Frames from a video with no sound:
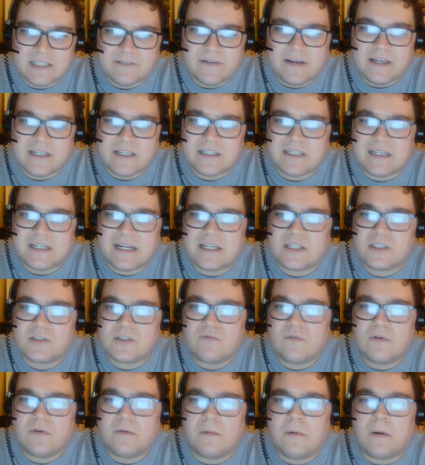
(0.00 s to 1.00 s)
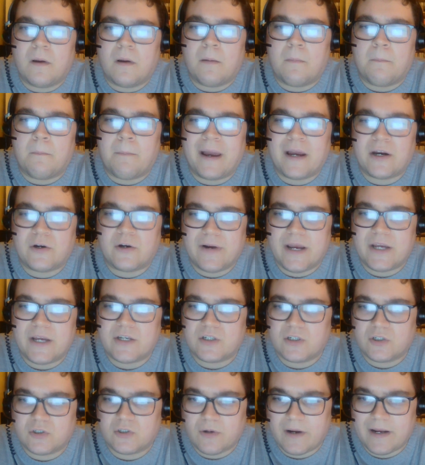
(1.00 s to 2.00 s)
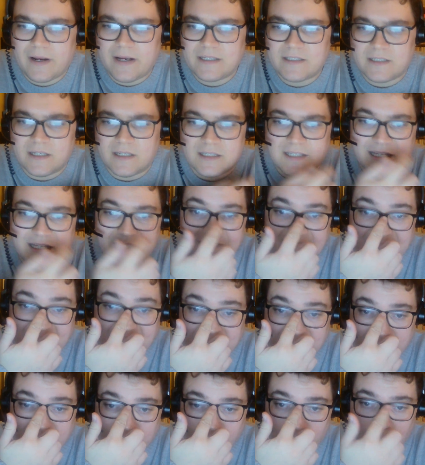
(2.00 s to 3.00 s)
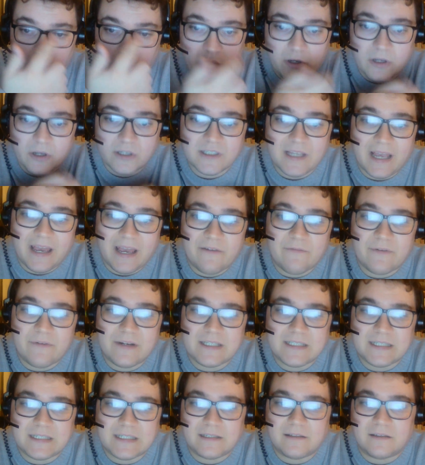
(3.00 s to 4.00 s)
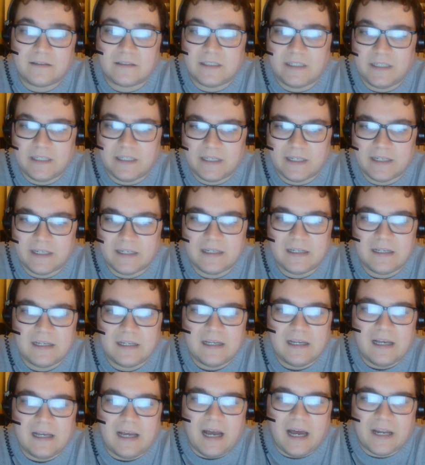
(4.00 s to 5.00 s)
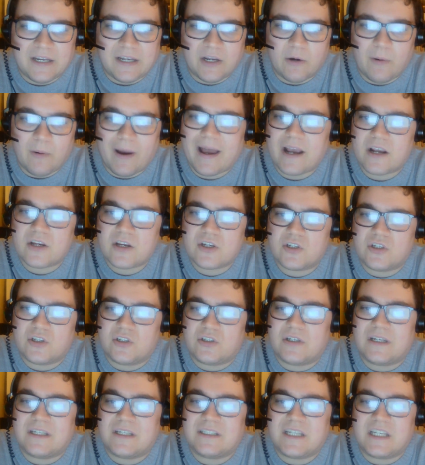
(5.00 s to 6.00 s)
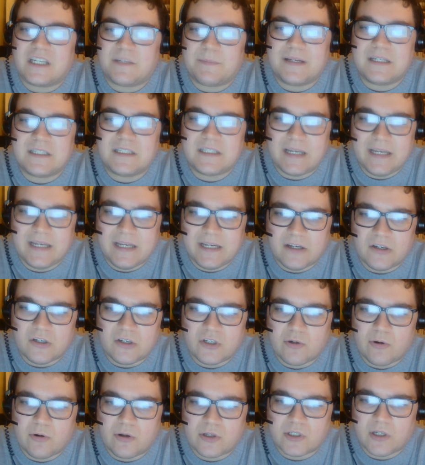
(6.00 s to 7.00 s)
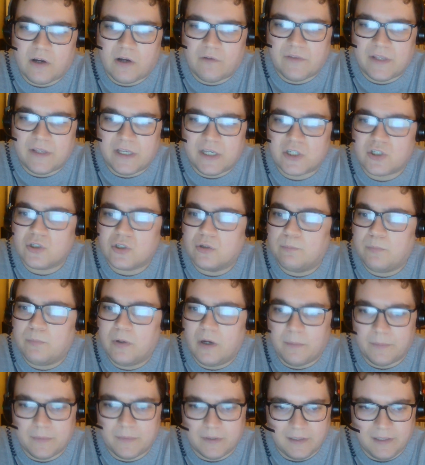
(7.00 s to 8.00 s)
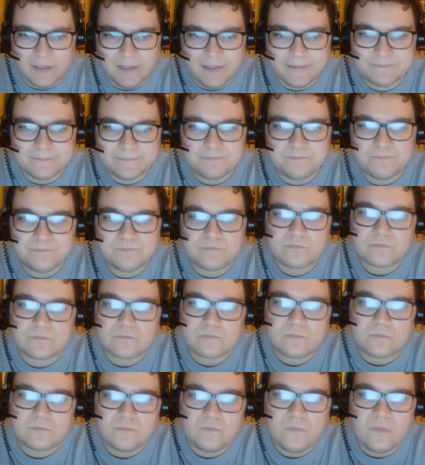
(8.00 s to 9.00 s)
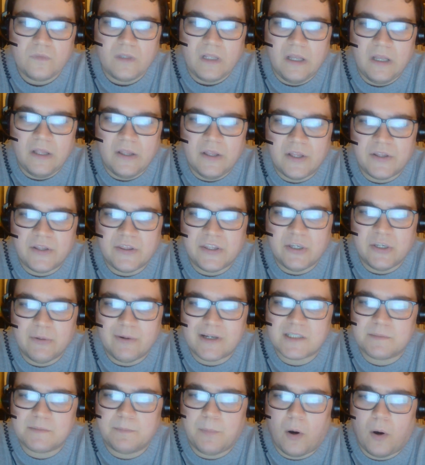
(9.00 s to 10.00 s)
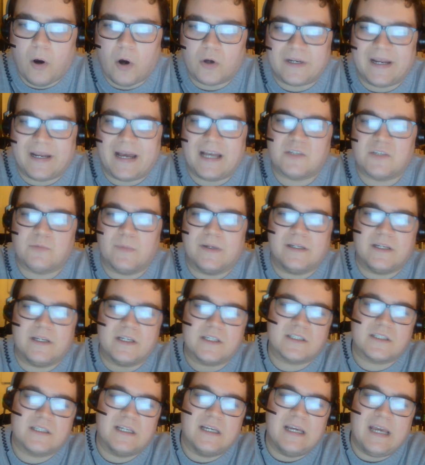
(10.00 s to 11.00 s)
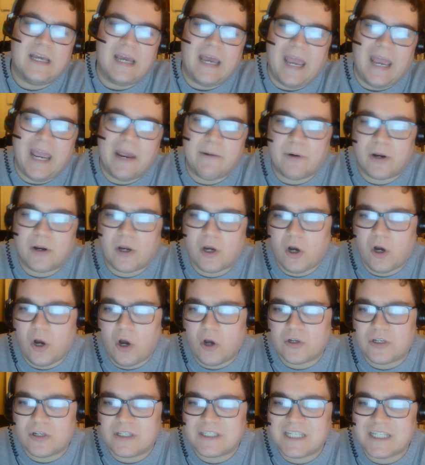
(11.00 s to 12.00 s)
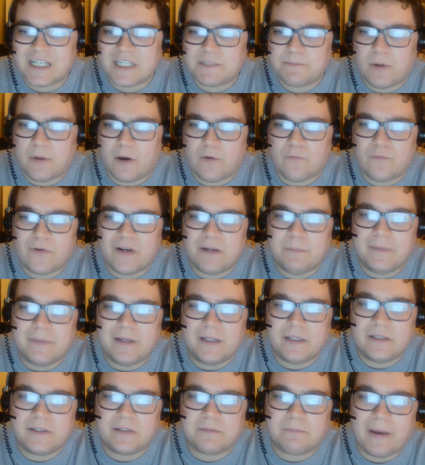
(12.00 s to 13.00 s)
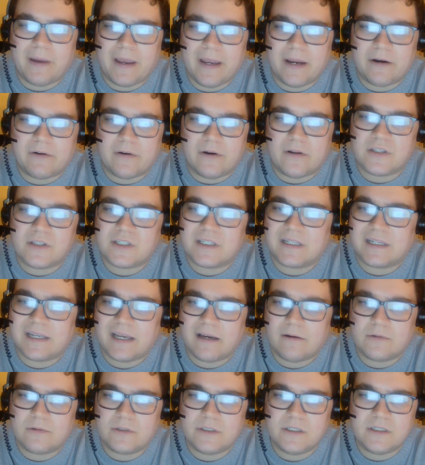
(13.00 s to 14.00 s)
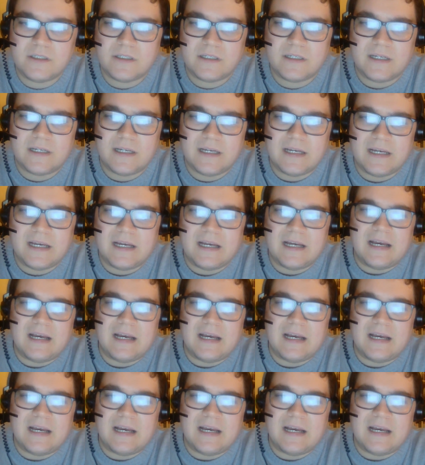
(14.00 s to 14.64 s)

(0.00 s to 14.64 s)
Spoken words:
is facing a sudden migration crisis that is getting worse every single year, and no action has yet been taken to resolve the issue permanently. The US border has witnessed a record of 6.3 million migrants encountered